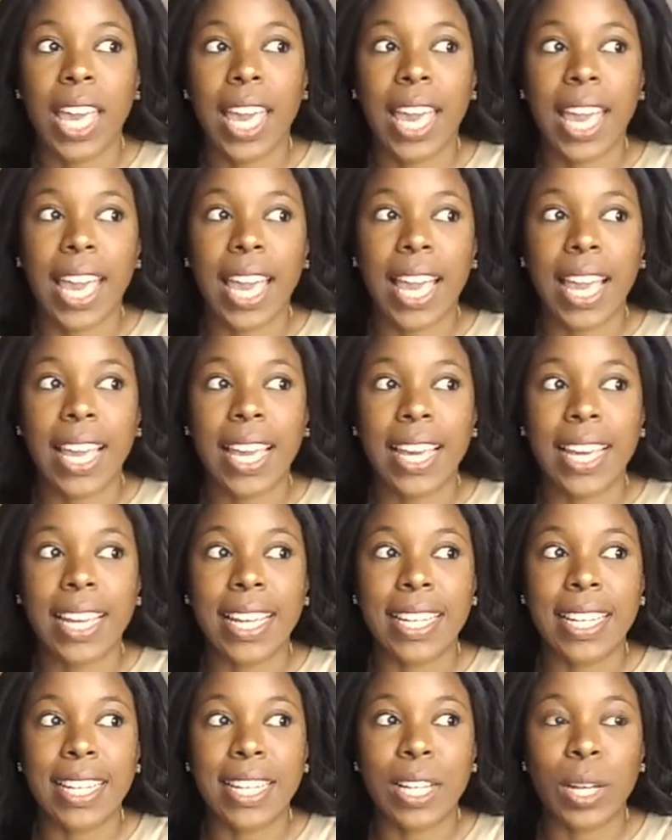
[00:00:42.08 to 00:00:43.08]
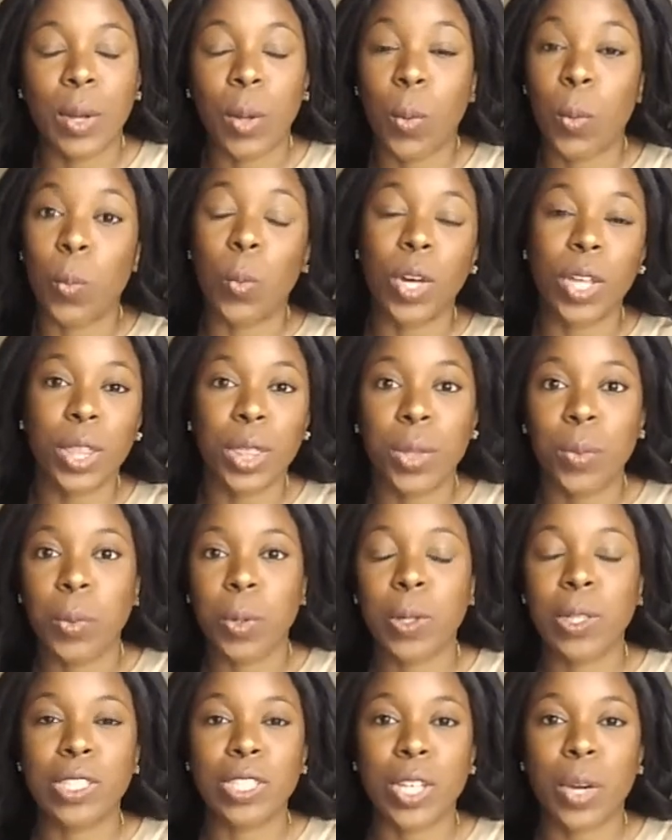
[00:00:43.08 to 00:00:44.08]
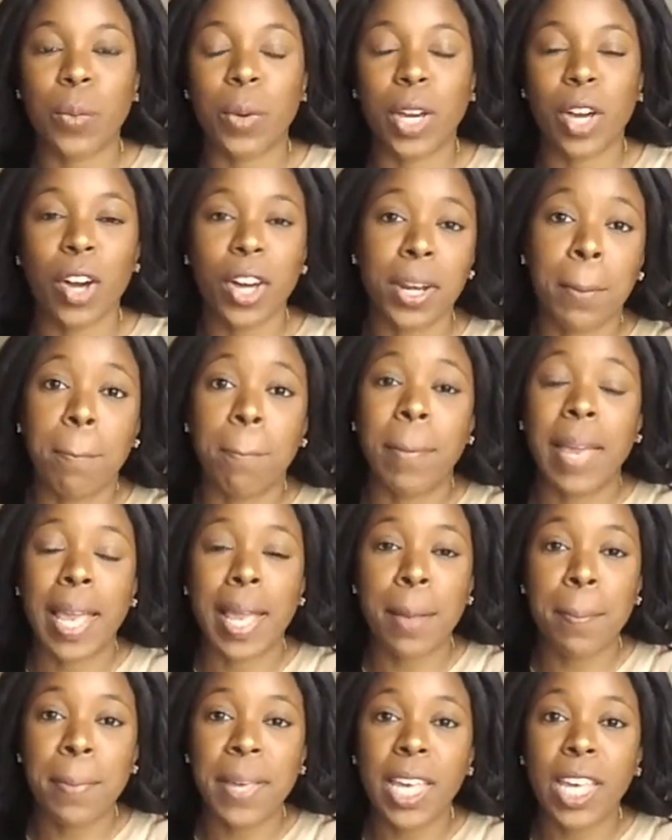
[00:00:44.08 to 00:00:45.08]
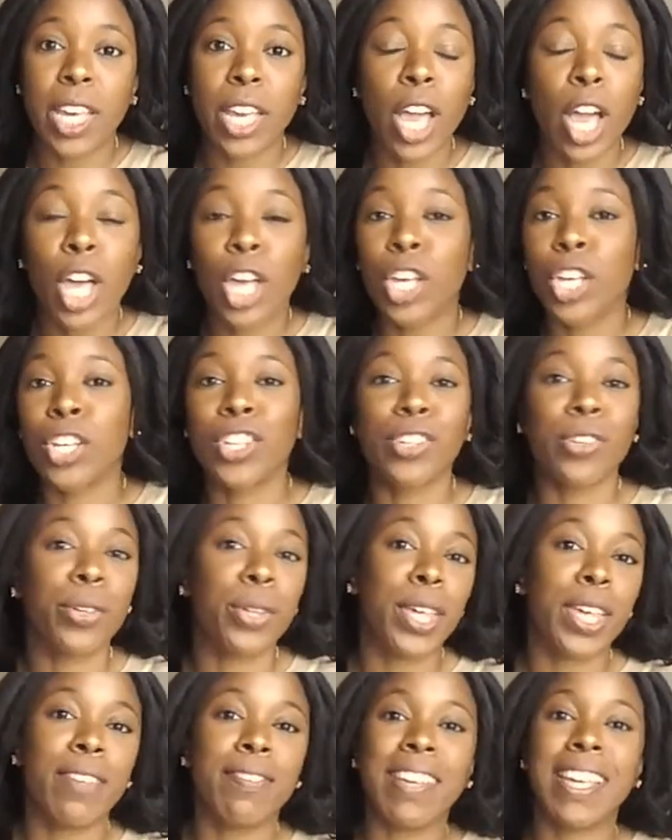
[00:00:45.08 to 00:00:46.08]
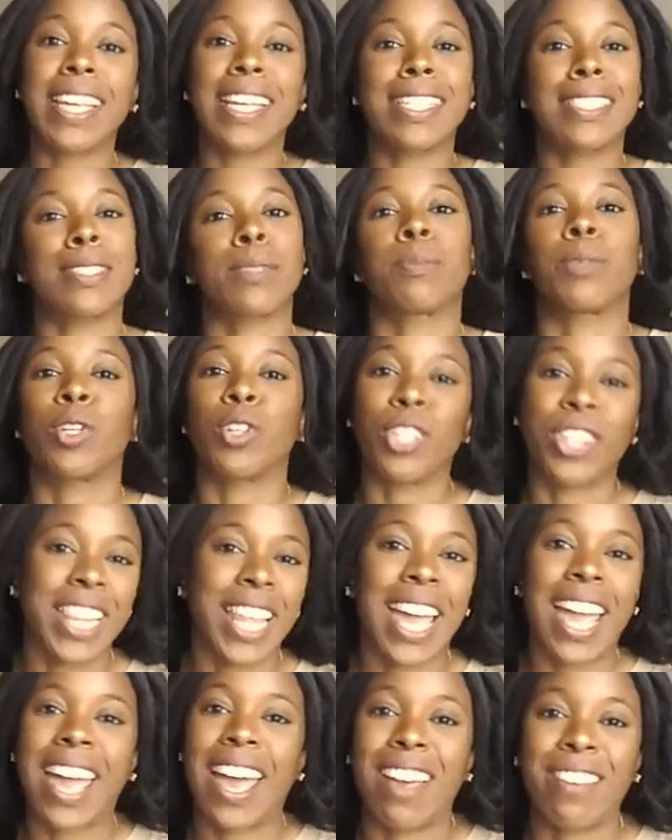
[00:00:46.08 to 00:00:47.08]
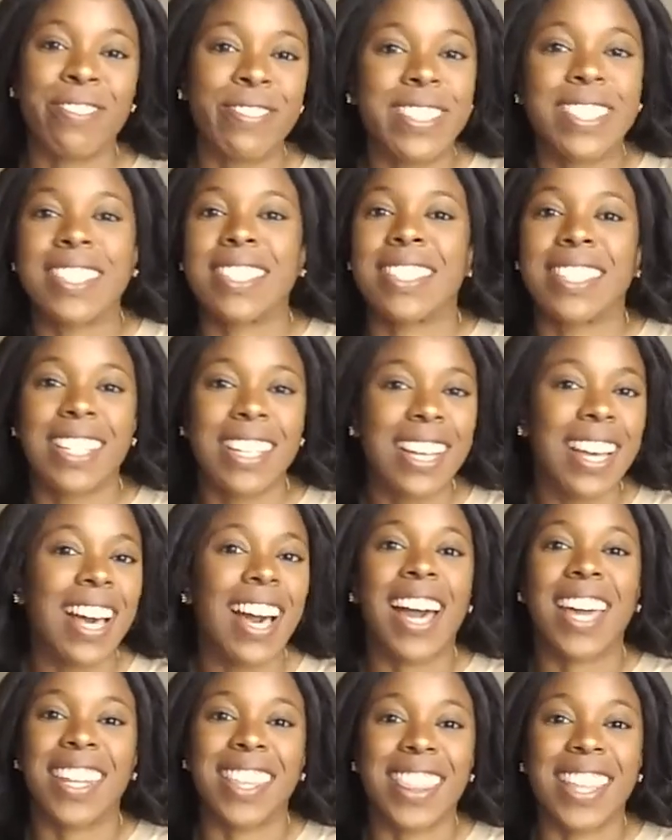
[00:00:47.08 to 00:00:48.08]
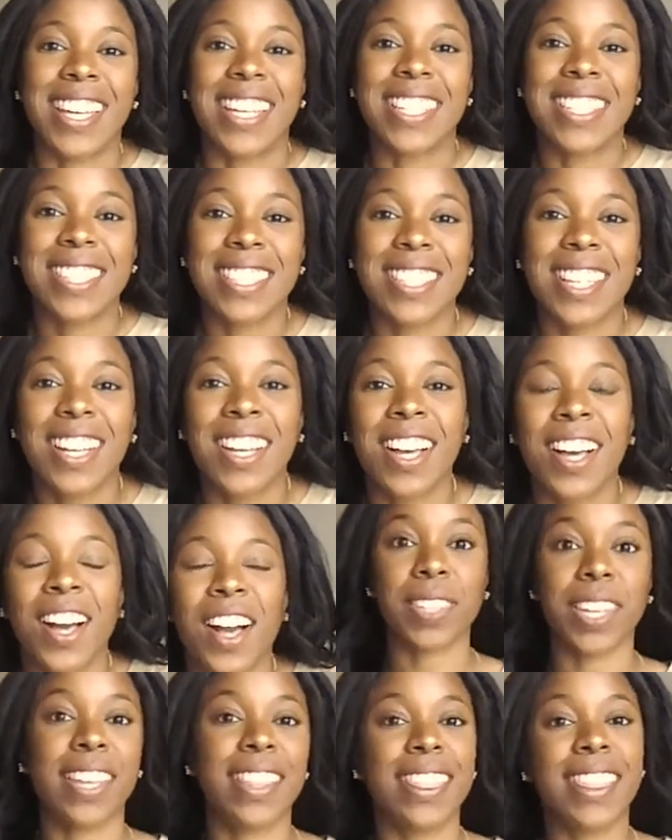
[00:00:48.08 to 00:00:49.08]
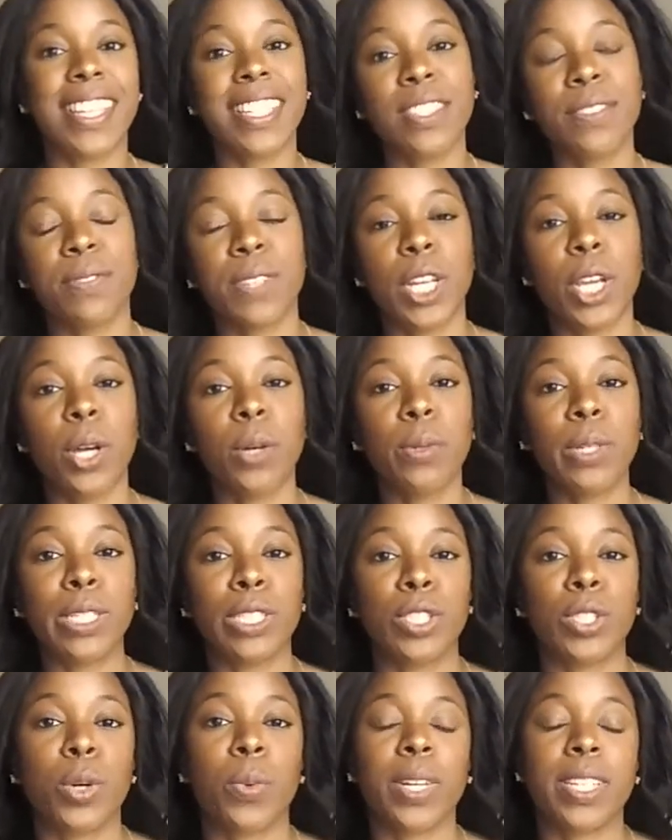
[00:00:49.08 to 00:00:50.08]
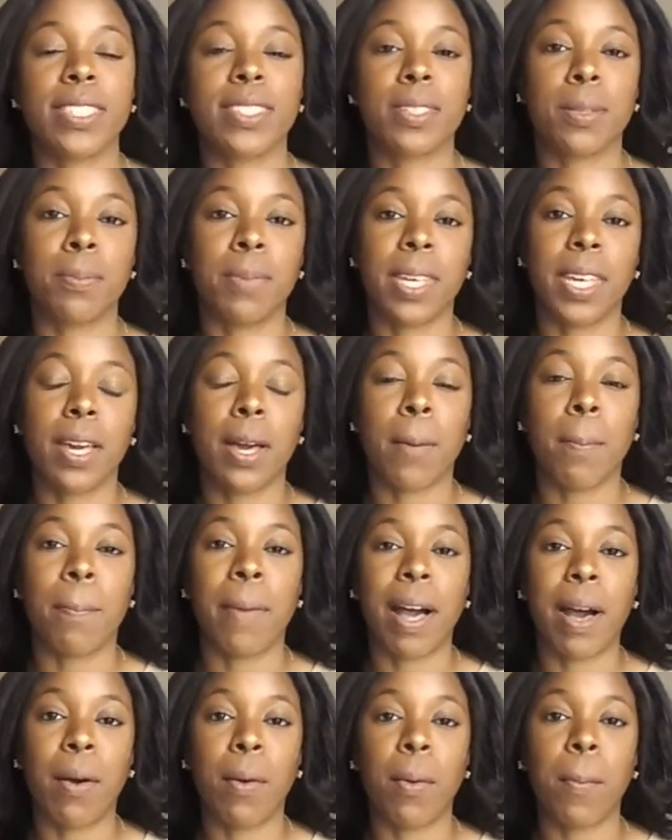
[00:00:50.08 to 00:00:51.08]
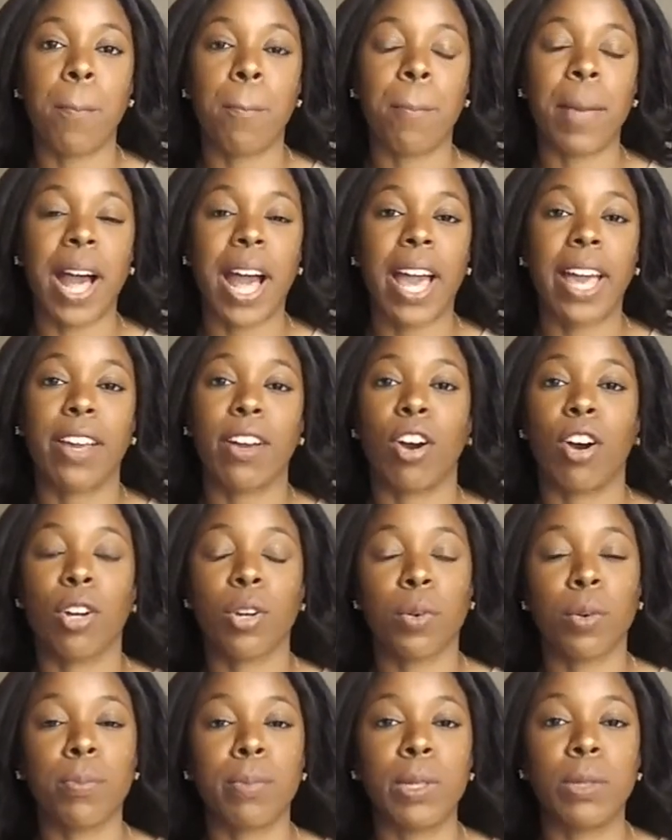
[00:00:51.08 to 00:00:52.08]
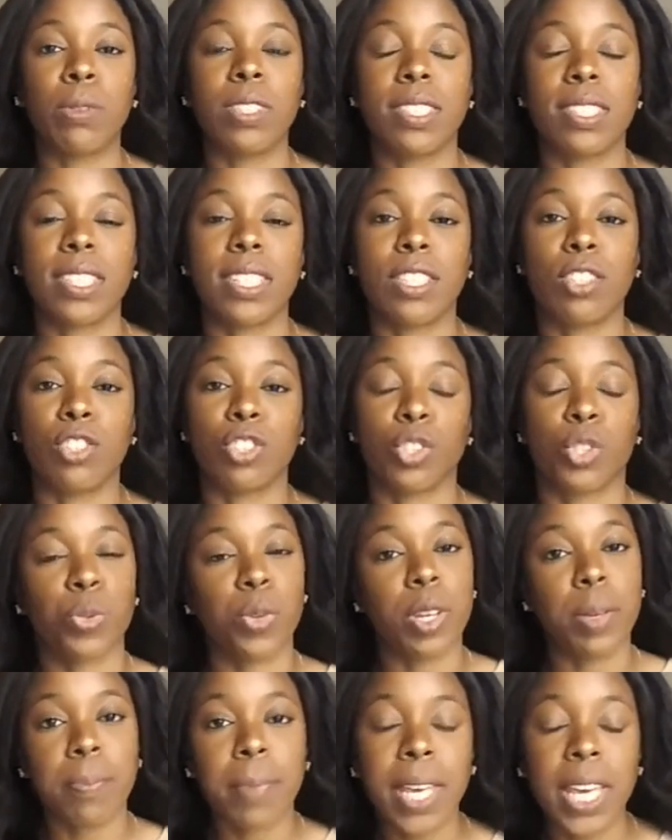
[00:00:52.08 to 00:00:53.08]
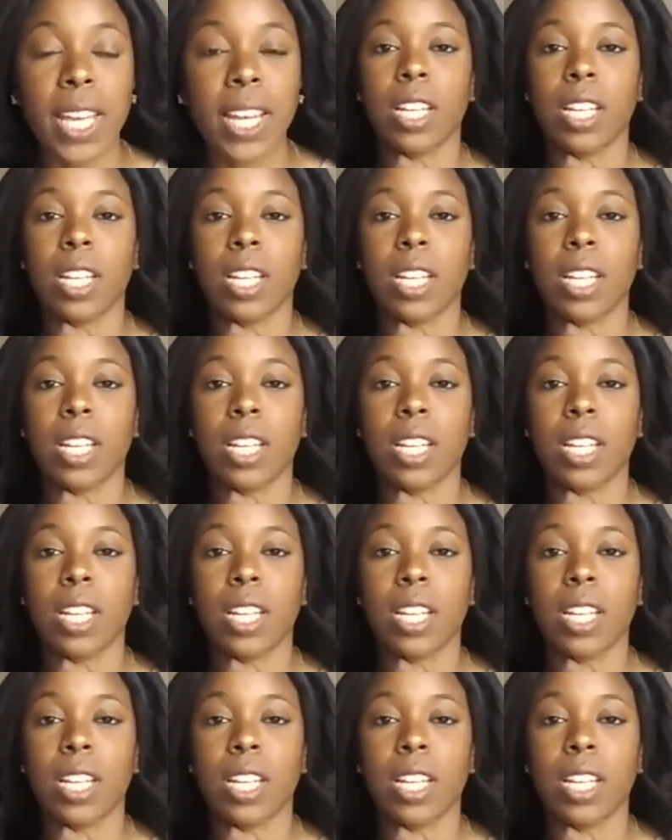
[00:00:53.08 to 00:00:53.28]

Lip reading: and what in the world is going on, and maybe you'll even get some good laughs out of this. This video is going to be about my autoimmune disease treatment.